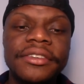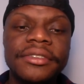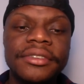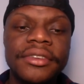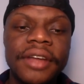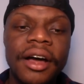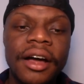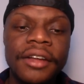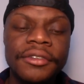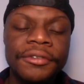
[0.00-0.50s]

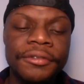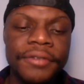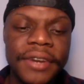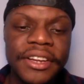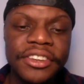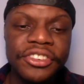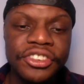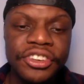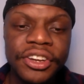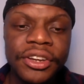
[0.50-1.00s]

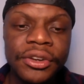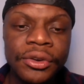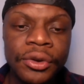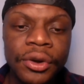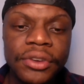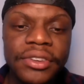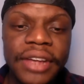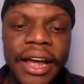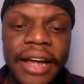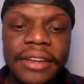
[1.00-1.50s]
unflinching
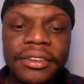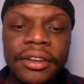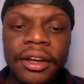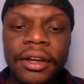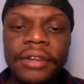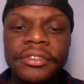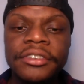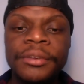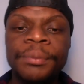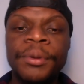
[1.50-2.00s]
looks at the
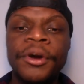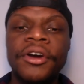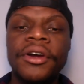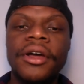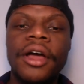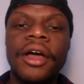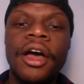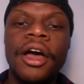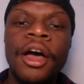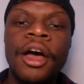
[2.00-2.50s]

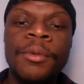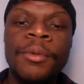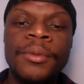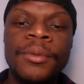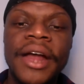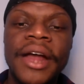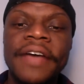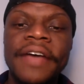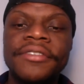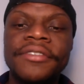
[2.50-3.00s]
contemporary urban
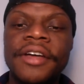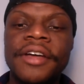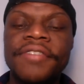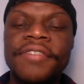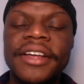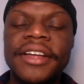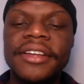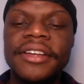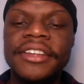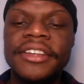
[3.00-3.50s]
lifestyle
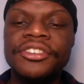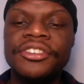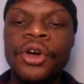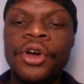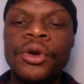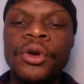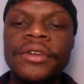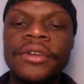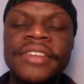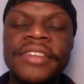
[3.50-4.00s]
that his
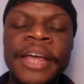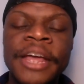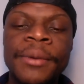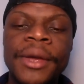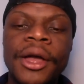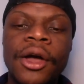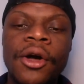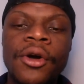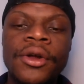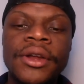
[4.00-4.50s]
solo
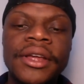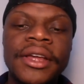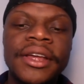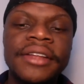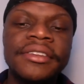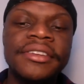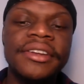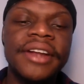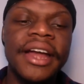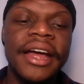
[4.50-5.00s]
debut only
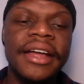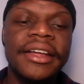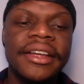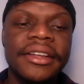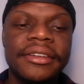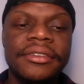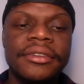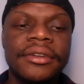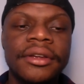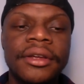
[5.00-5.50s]
hinted at
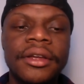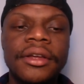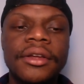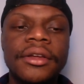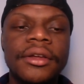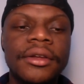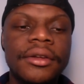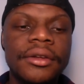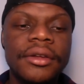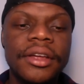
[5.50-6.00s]
it.
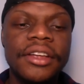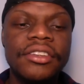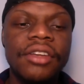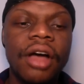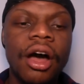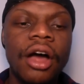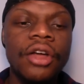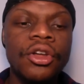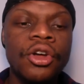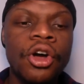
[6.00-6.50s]
It's
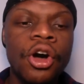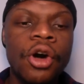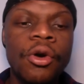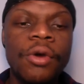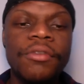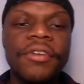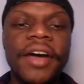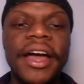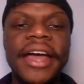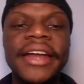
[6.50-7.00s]
hardcore
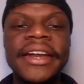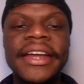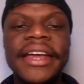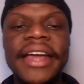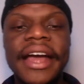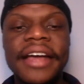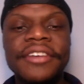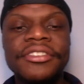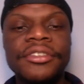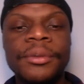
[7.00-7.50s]
without any
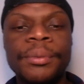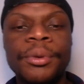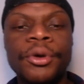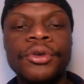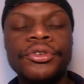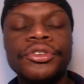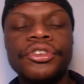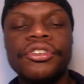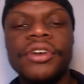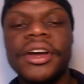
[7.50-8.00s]
gangster
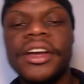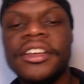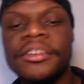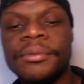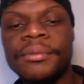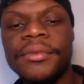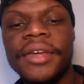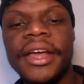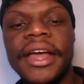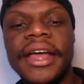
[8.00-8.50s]
posure.
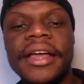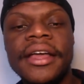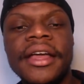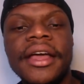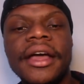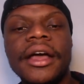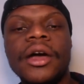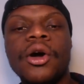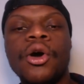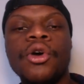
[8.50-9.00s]
It
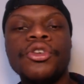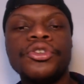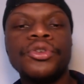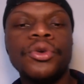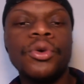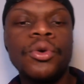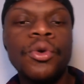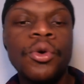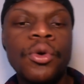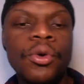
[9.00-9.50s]

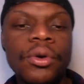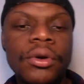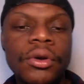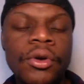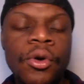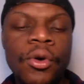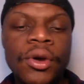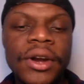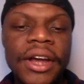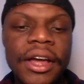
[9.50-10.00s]
also
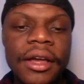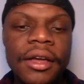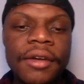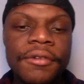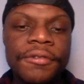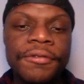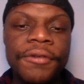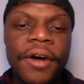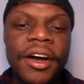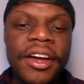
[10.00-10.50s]
call it
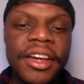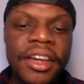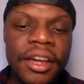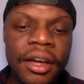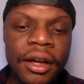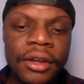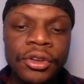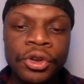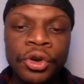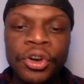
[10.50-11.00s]

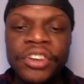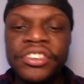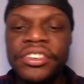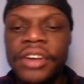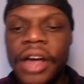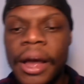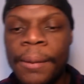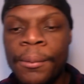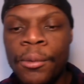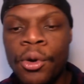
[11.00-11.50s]
funkier,
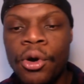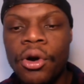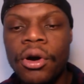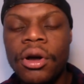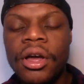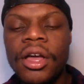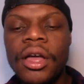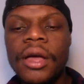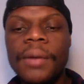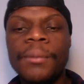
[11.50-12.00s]
noisier, and
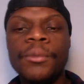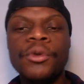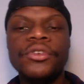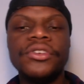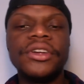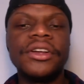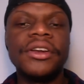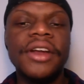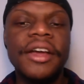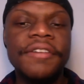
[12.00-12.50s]
more
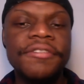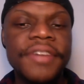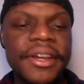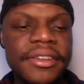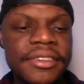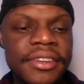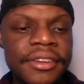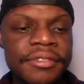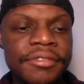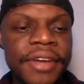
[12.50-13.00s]
musically
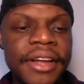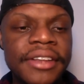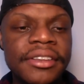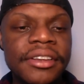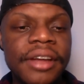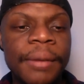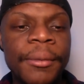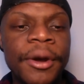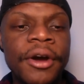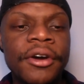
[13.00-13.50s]
effective
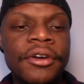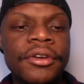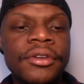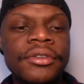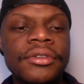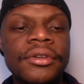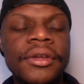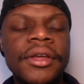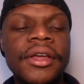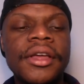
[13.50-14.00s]
than America's.